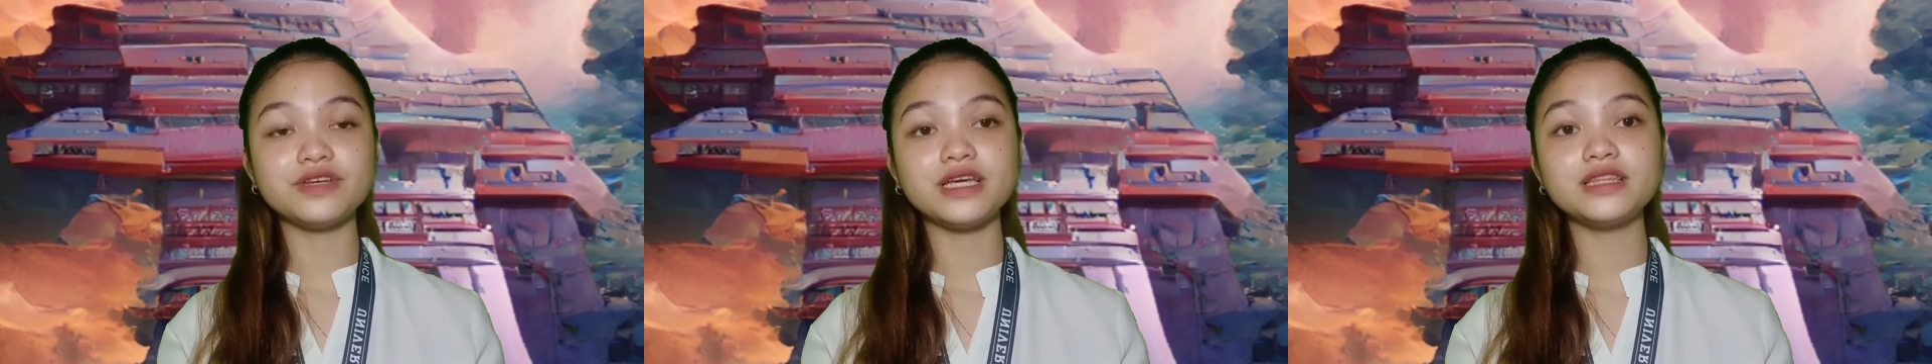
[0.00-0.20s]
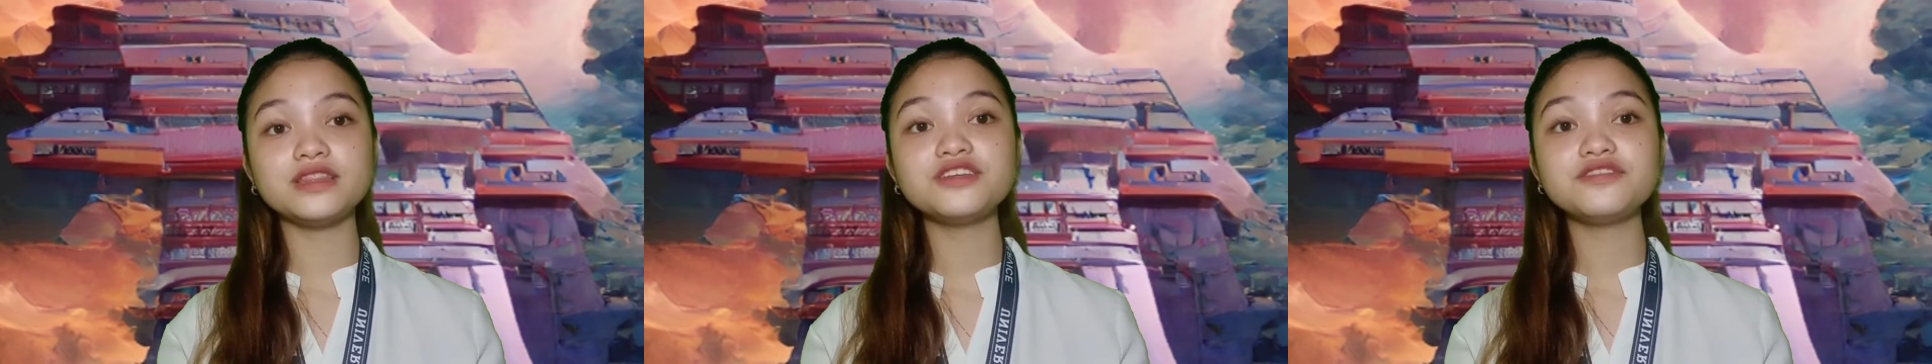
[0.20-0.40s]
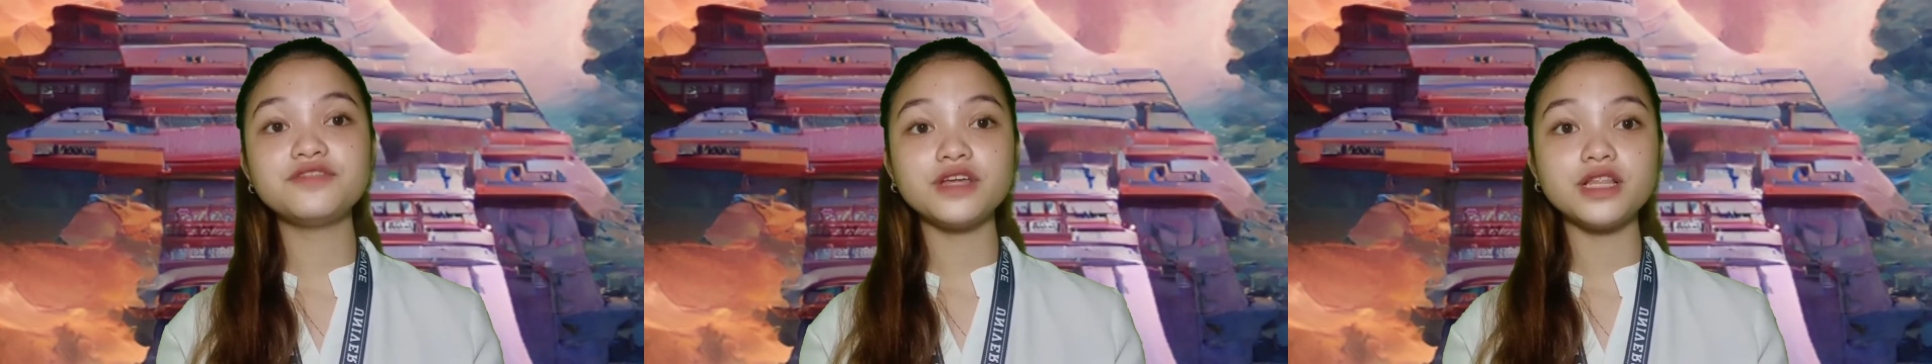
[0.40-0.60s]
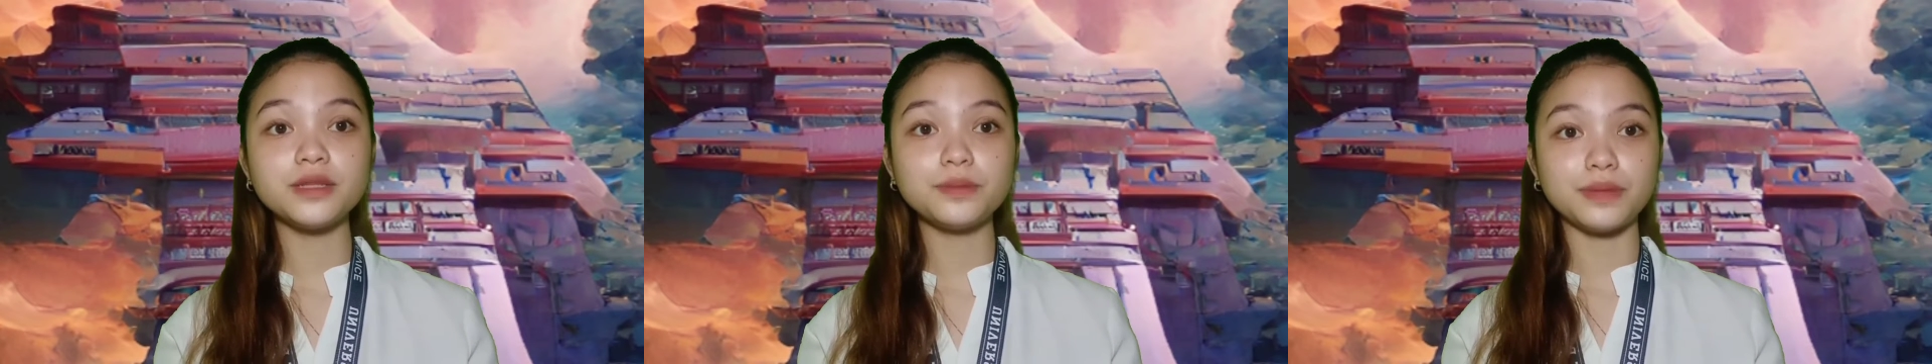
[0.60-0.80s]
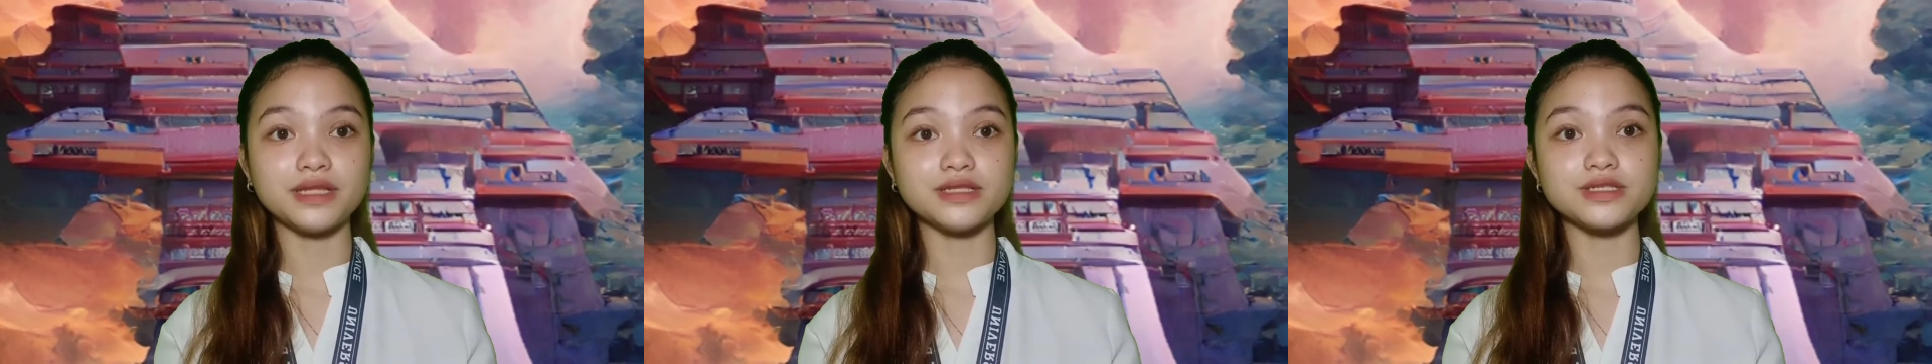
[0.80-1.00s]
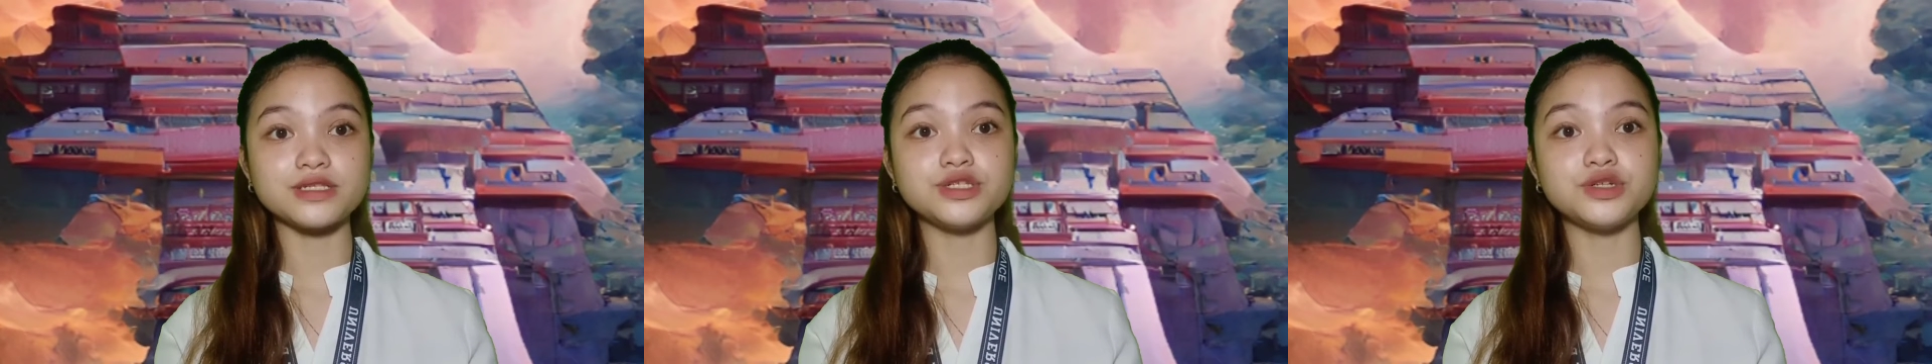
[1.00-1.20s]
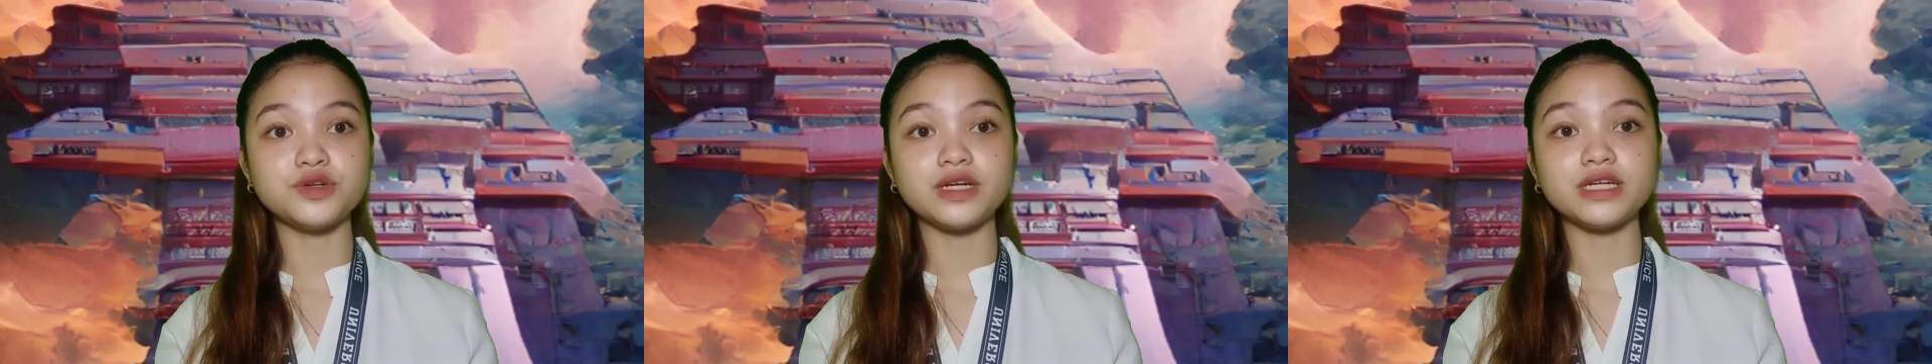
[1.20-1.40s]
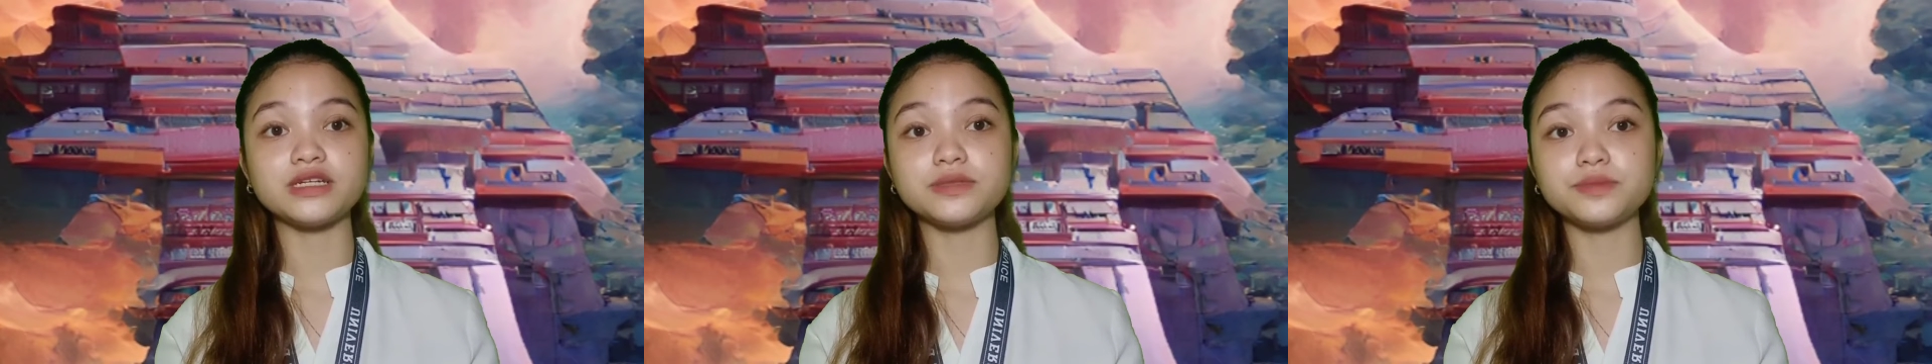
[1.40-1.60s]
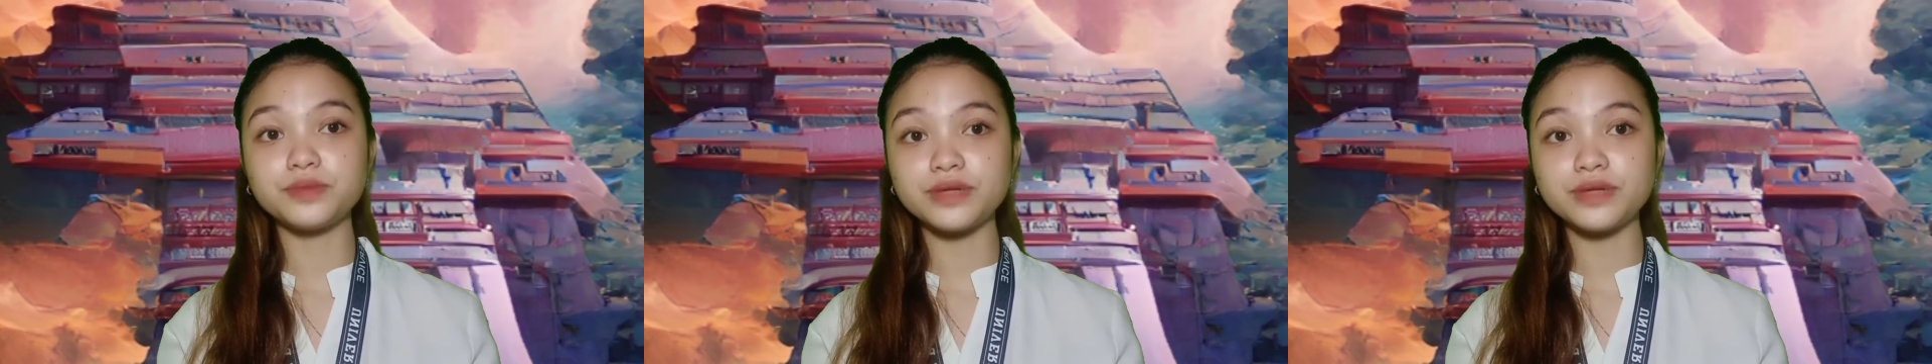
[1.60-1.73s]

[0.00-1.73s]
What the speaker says: in the Philippines during